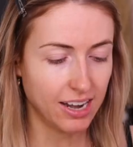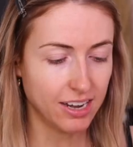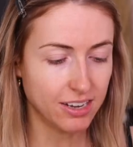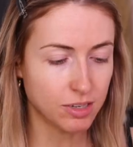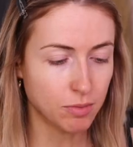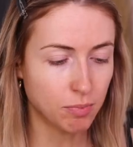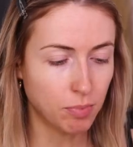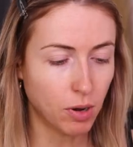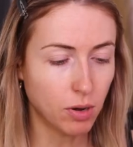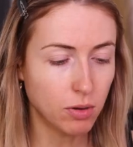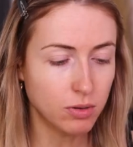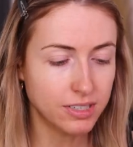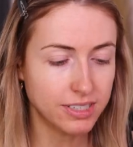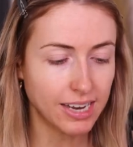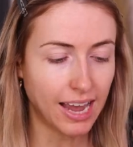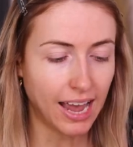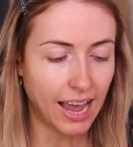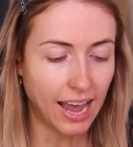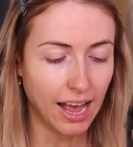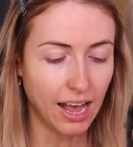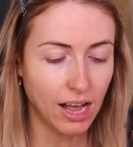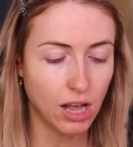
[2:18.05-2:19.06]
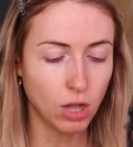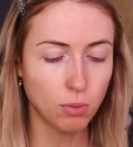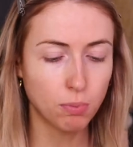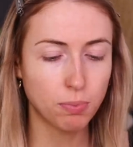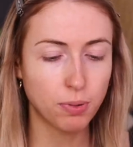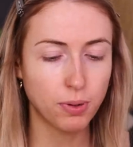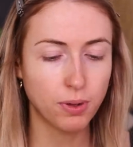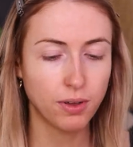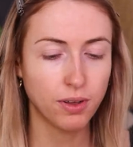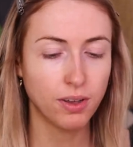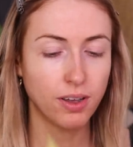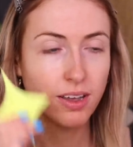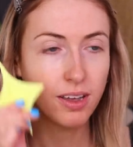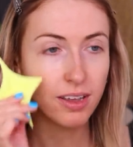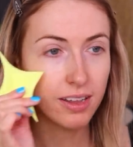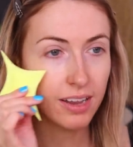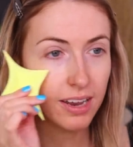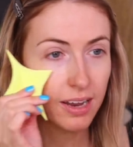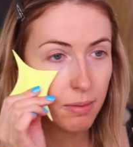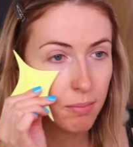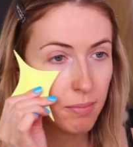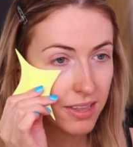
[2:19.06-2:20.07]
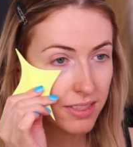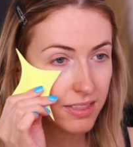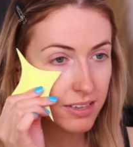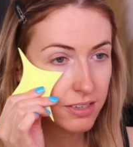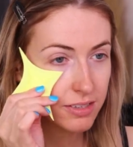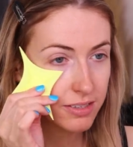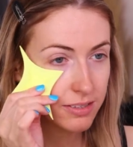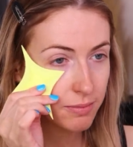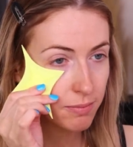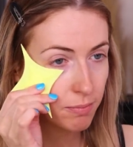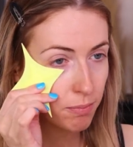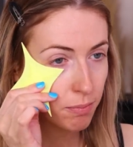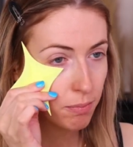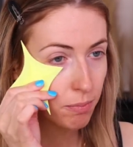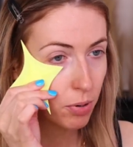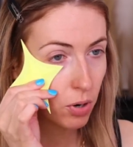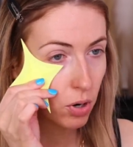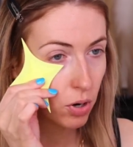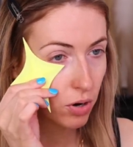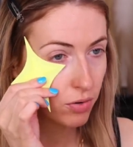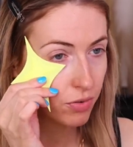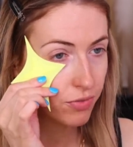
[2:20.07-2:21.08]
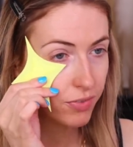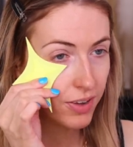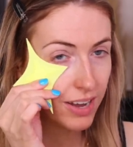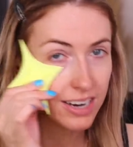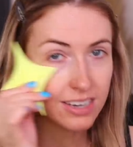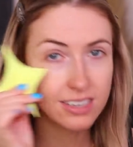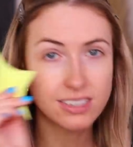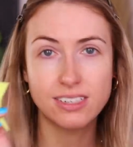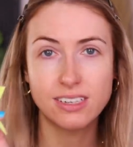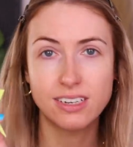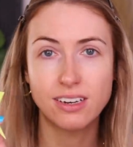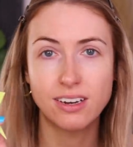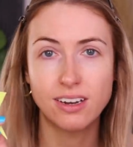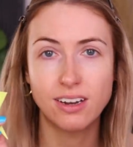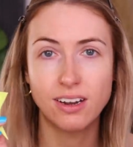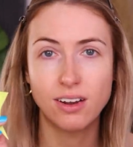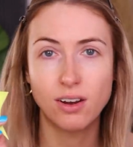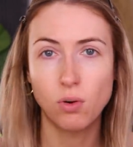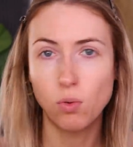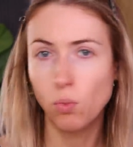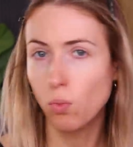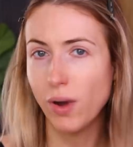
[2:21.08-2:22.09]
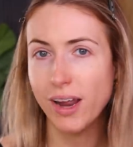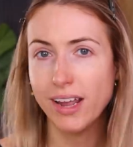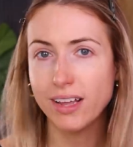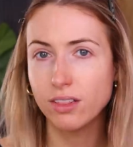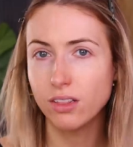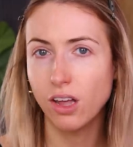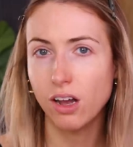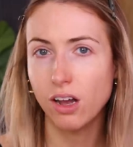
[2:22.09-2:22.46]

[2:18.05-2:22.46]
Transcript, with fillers: And it's supposed to help like make this perfect wing